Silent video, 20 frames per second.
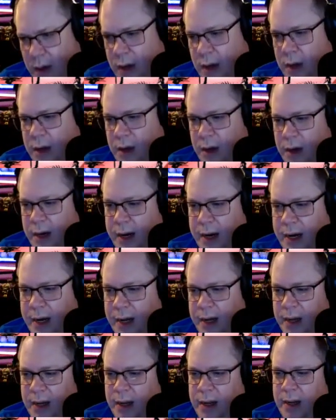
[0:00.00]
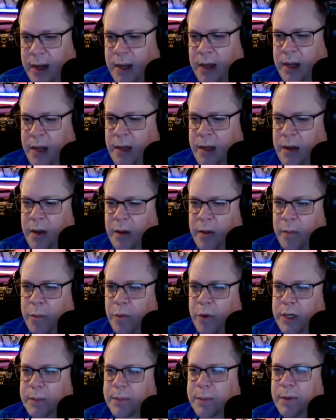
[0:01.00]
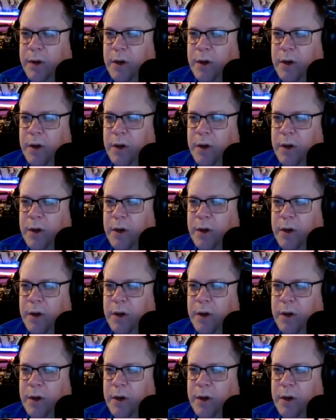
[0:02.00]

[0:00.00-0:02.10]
All right. Uh, oh, the boys